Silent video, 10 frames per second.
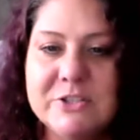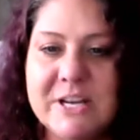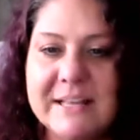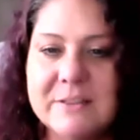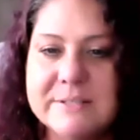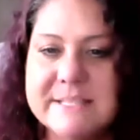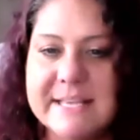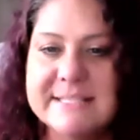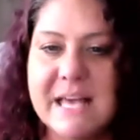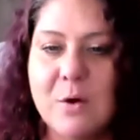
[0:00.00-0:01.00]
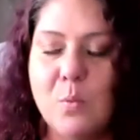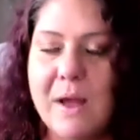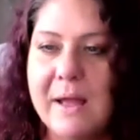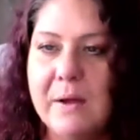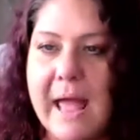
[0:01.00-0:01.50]
Check those things out
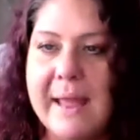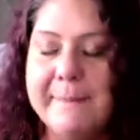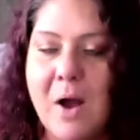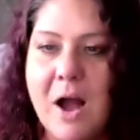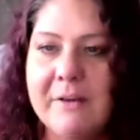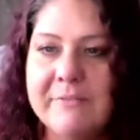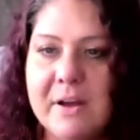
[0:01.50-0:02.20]
while I'm off